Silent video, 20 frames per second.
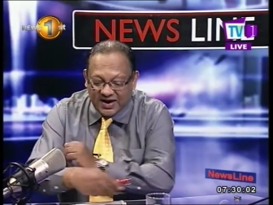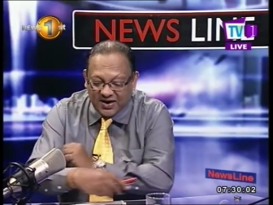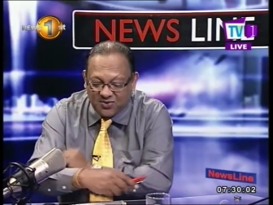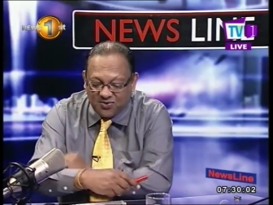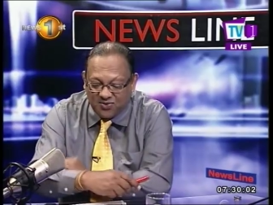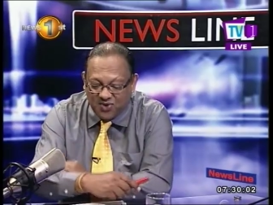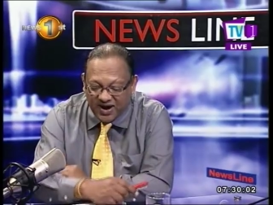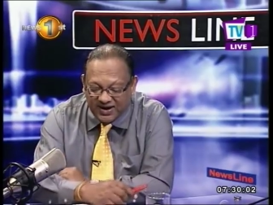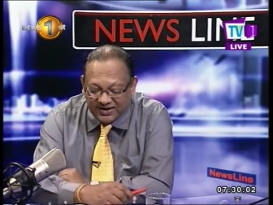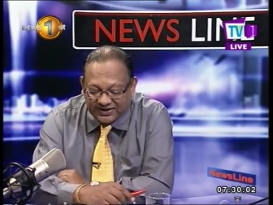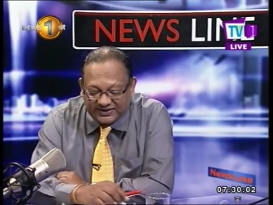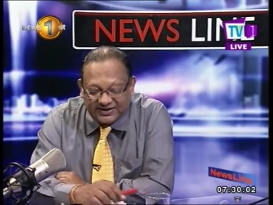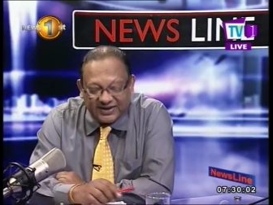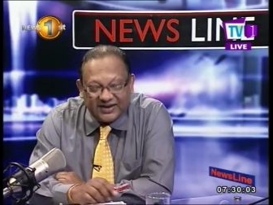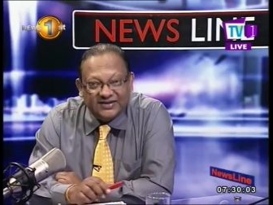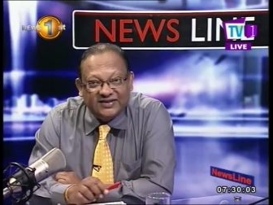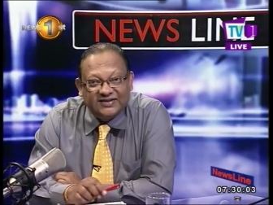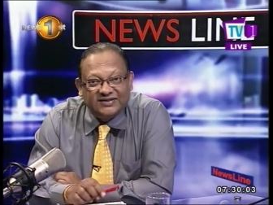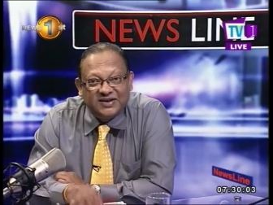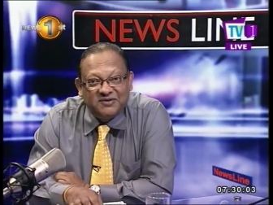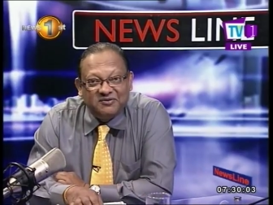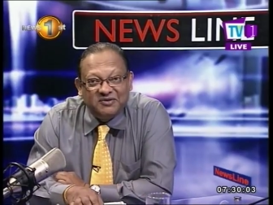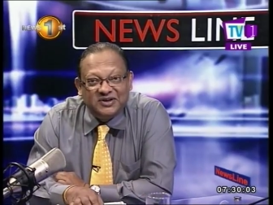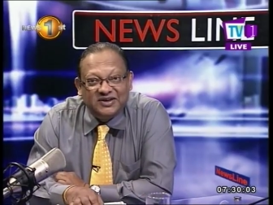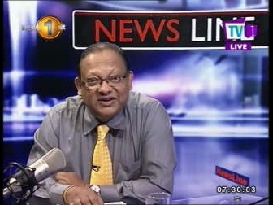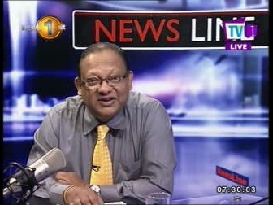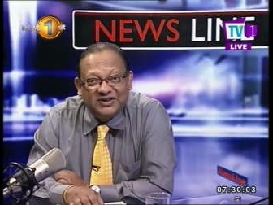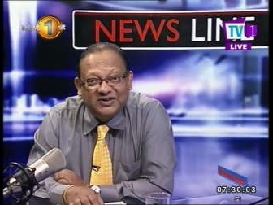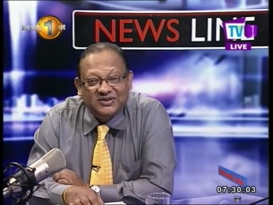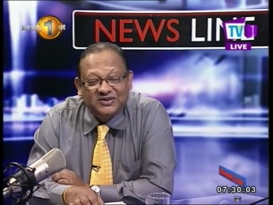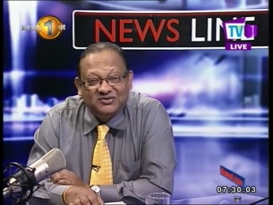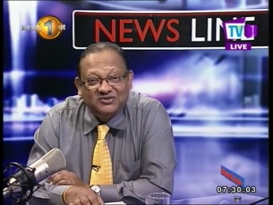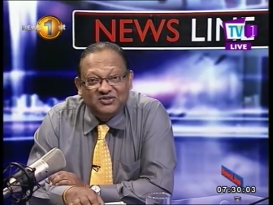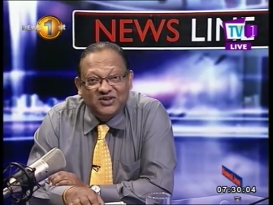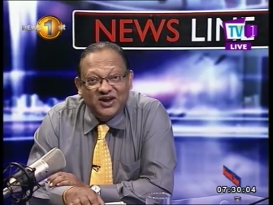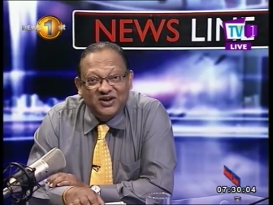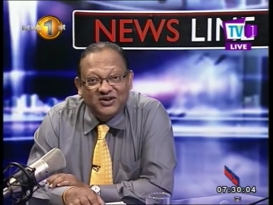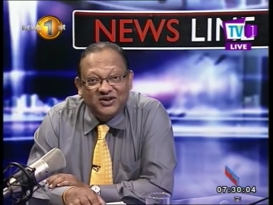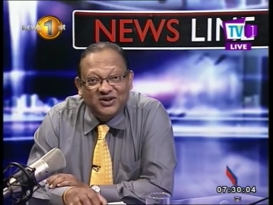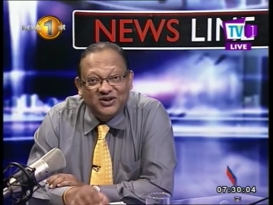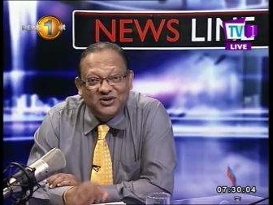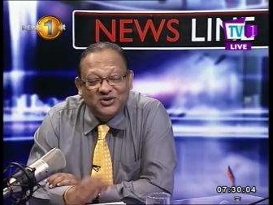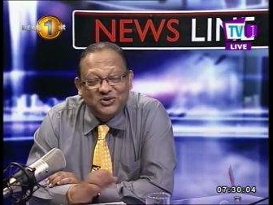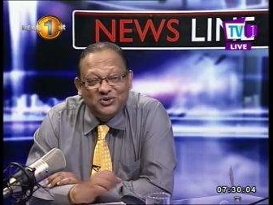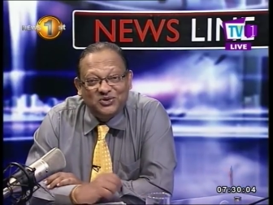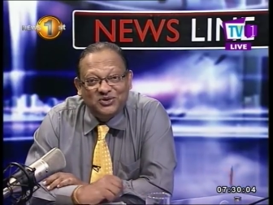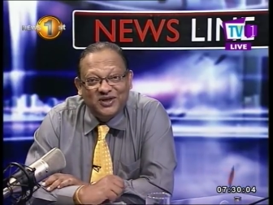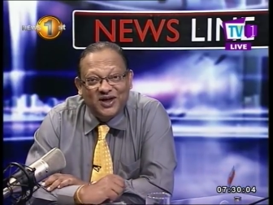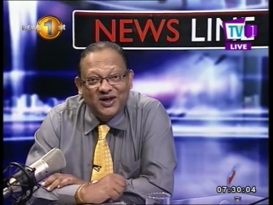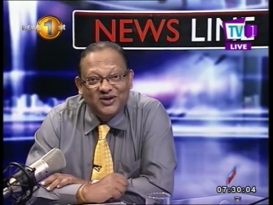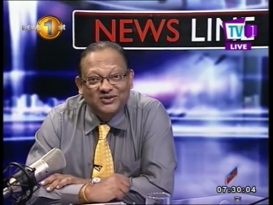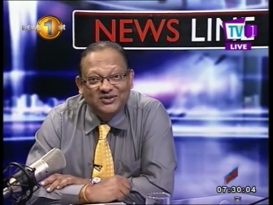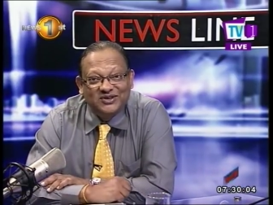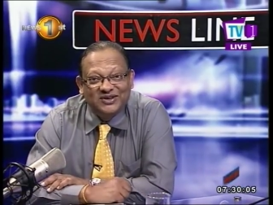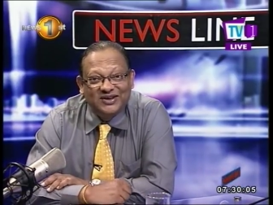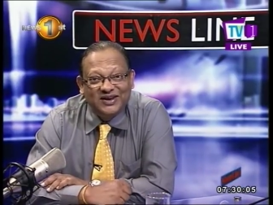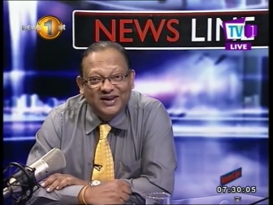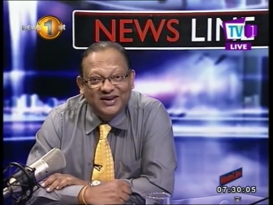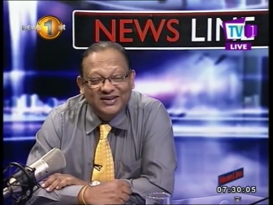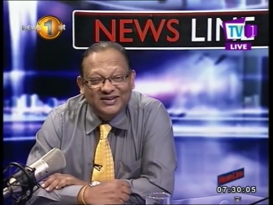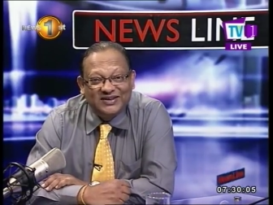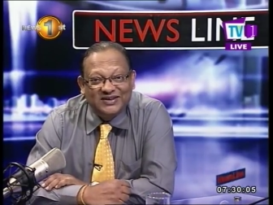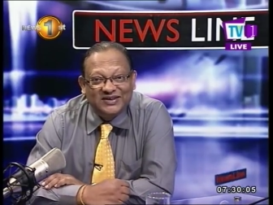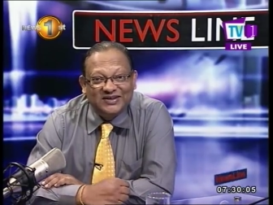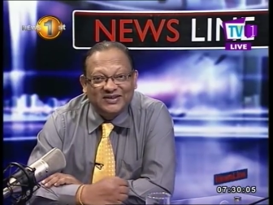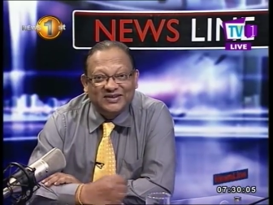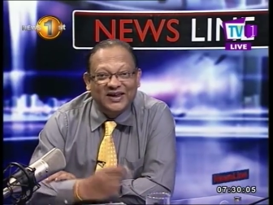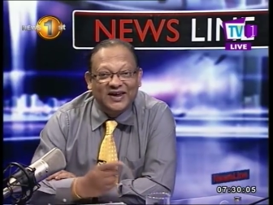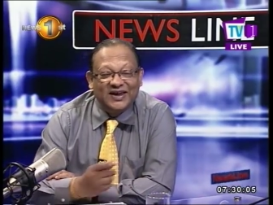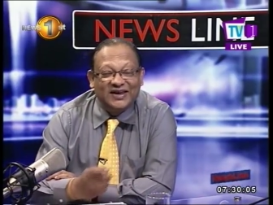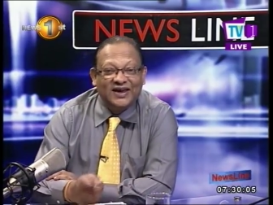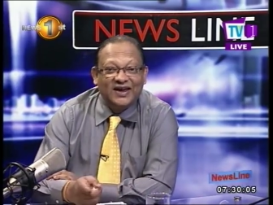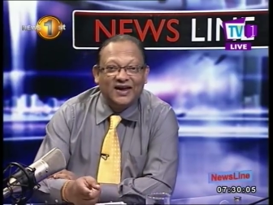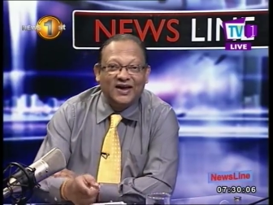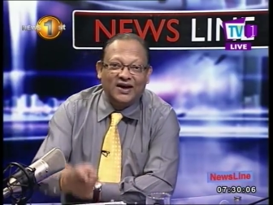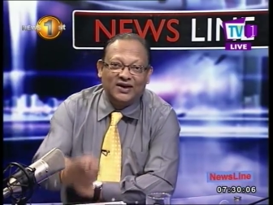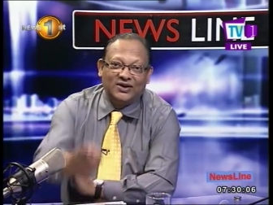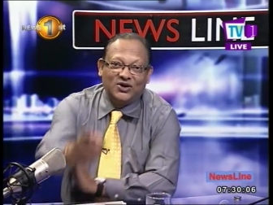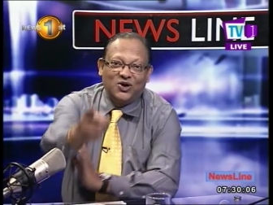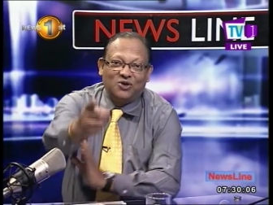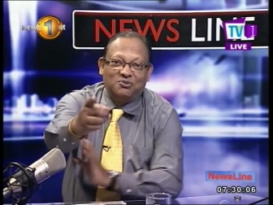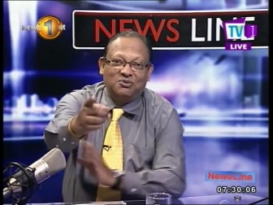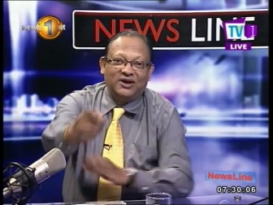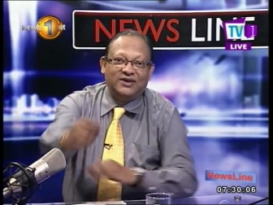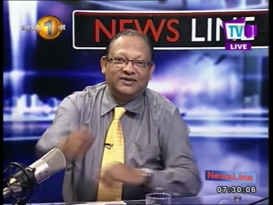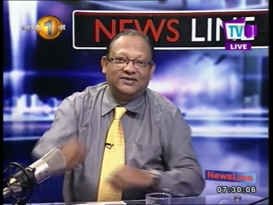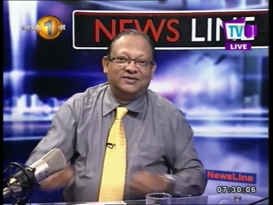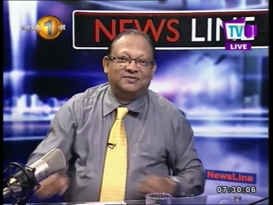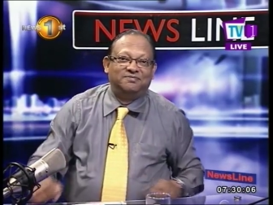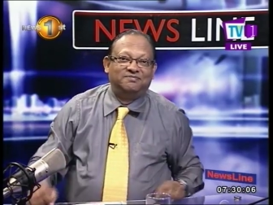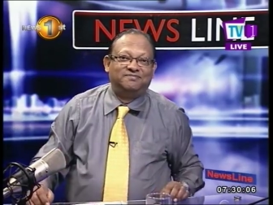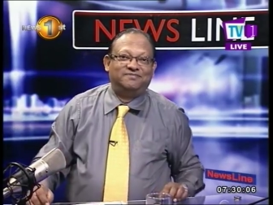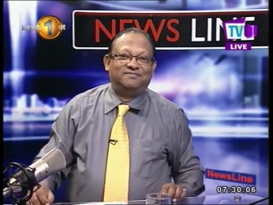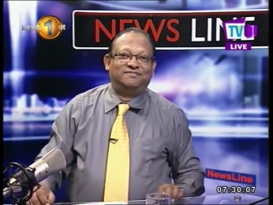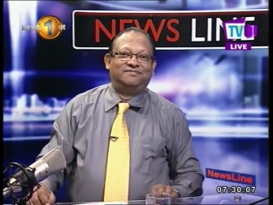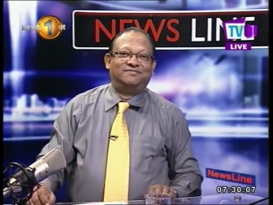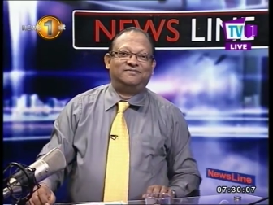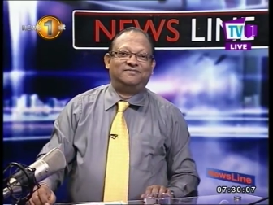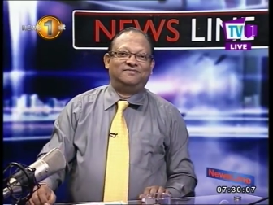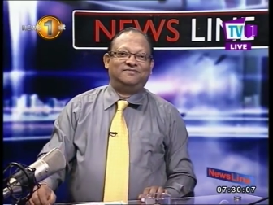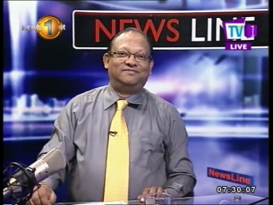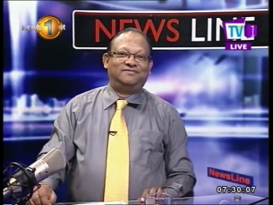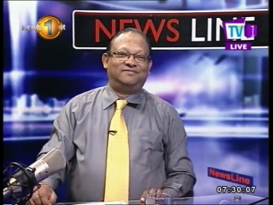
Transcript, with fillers: Wednesday, the 17th of January, 2018. Take care and God bless. Thanks for that.